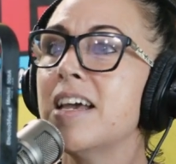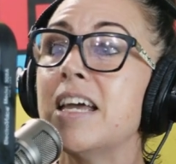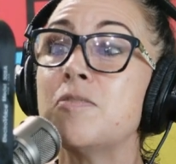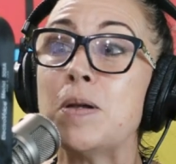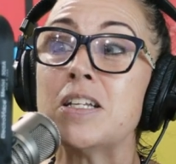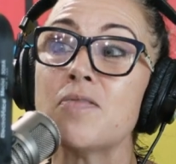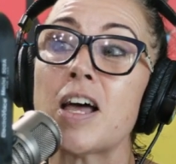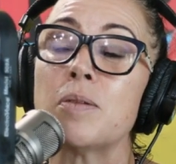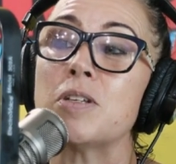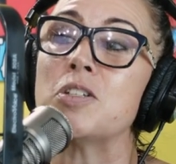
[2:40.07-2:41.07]
is being
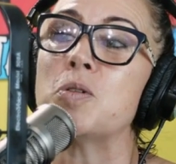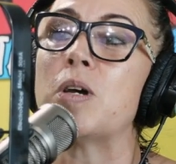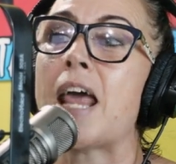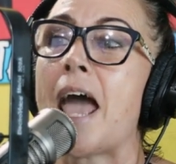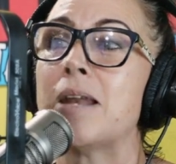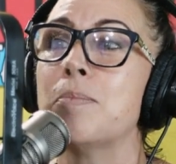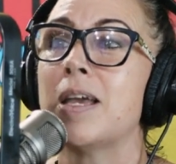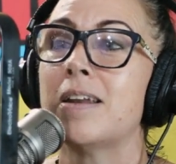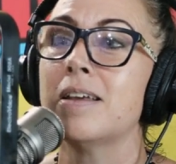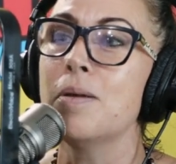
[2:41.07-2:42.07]
developed into an
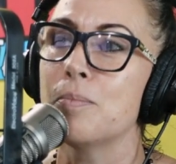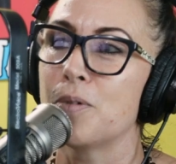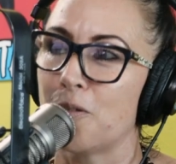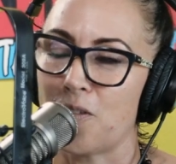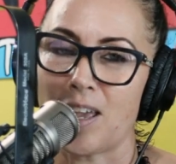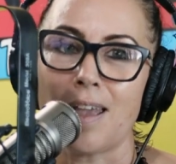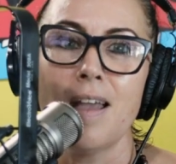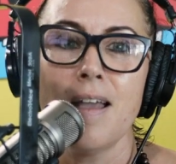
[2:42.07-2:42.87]
animated movie.